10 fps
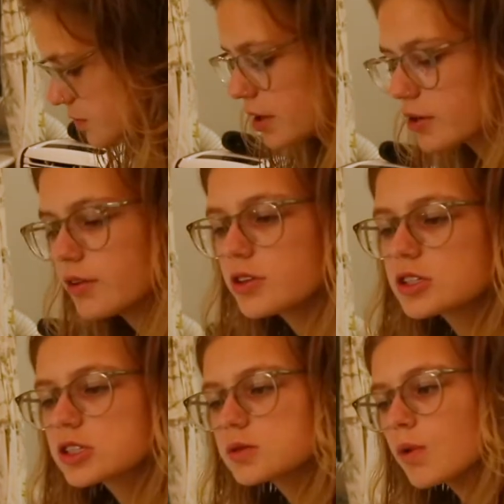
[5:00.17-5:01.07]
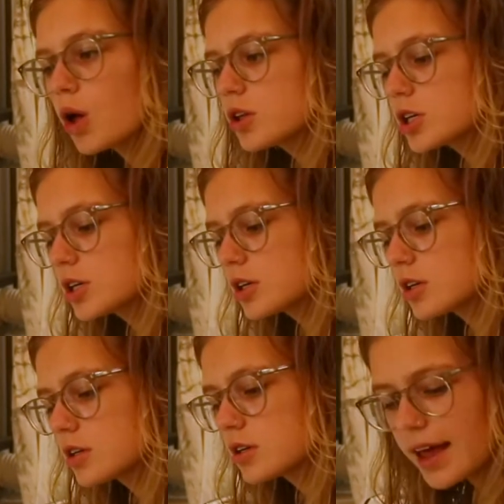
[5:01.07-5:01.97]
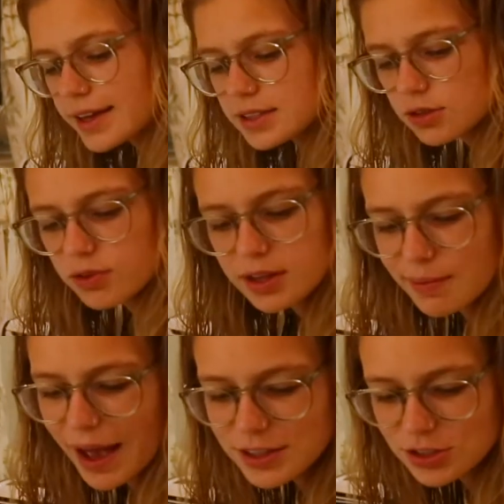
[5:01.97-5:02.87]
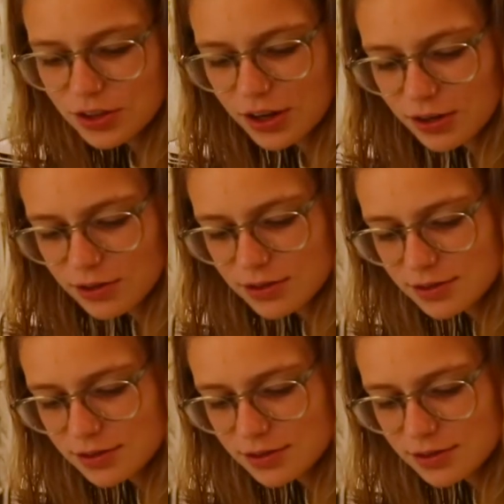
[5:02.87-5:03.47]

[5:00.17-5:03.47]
But I do have these smaller, that doesn't really match though.